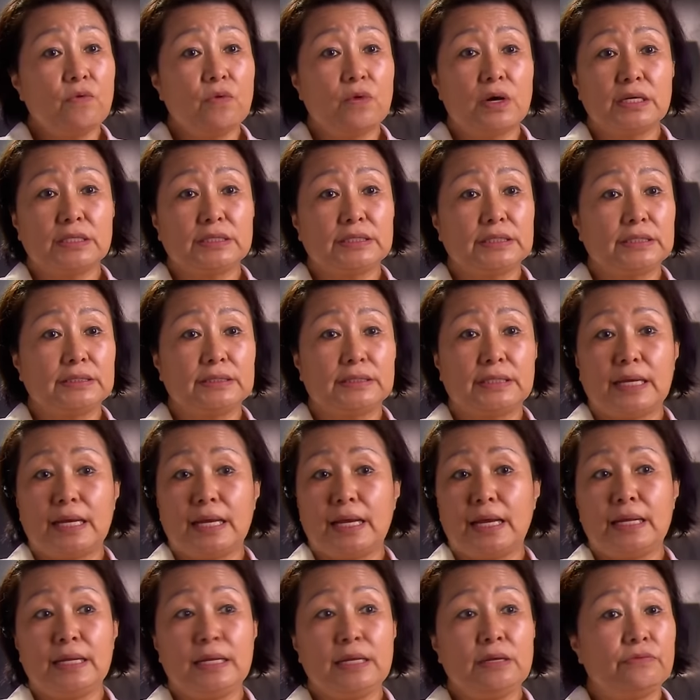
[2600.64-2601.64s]
worked in
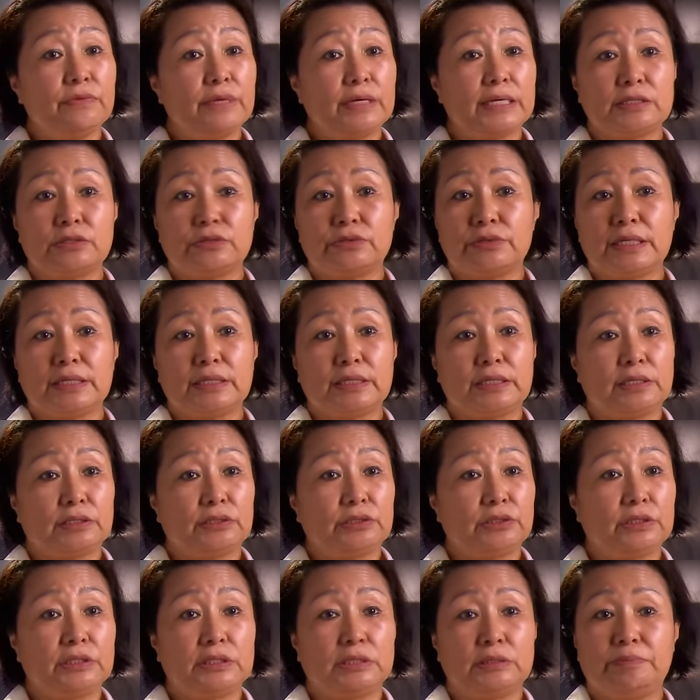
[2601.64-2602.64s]
any restaurant
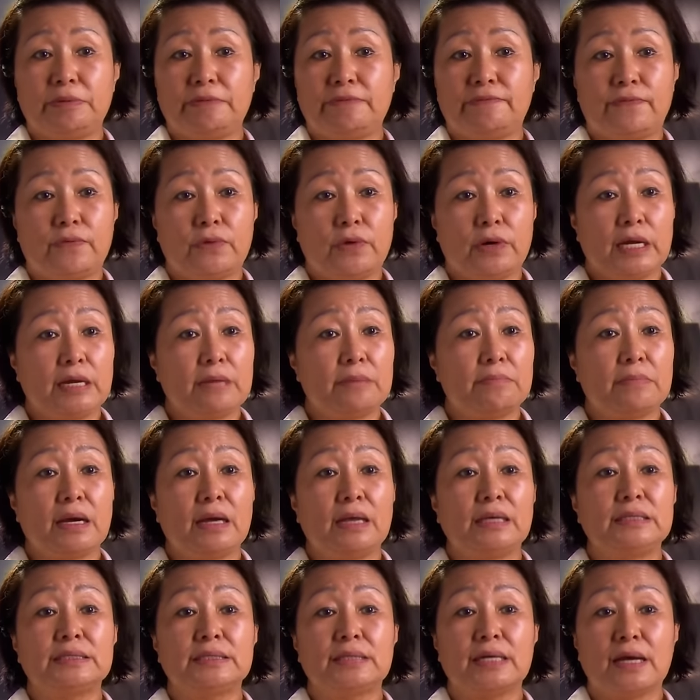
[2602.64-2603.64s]
kitchens before in my
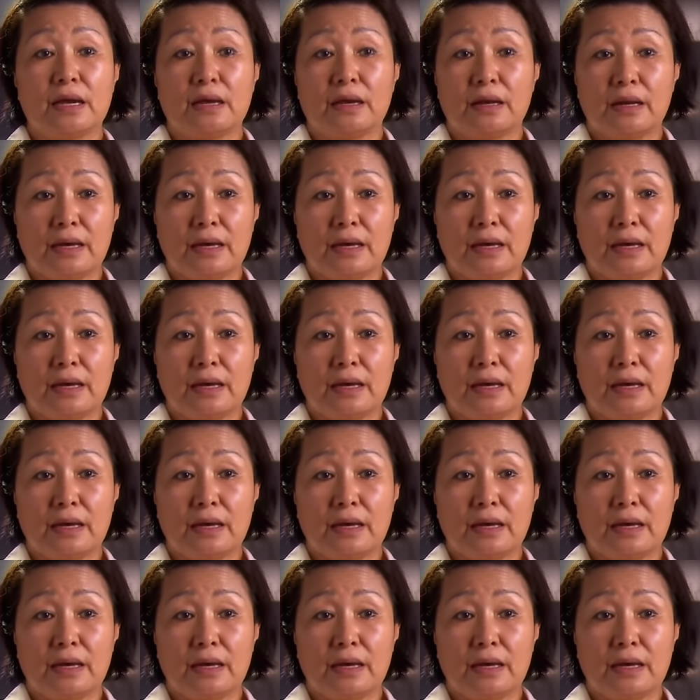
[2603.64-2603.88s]
entire